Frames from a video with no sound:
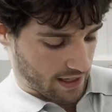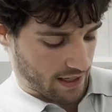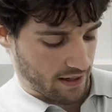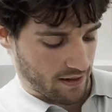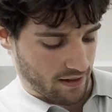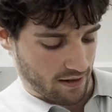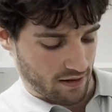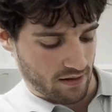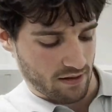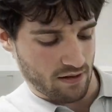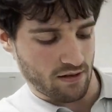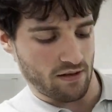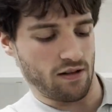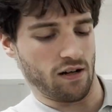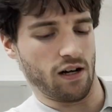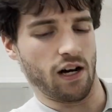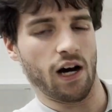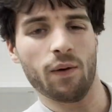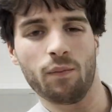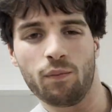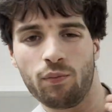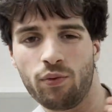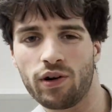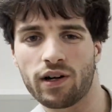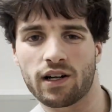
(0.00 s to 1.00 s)
a
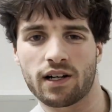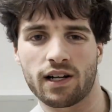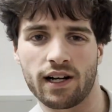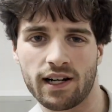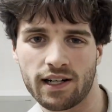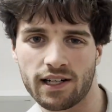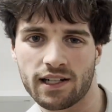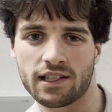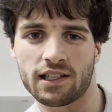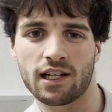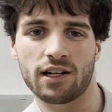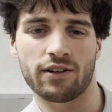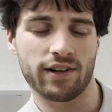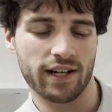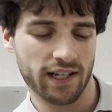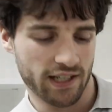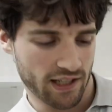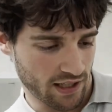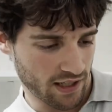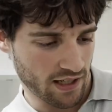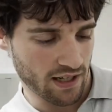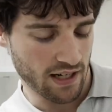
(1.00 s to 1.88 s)
upward kind of direction.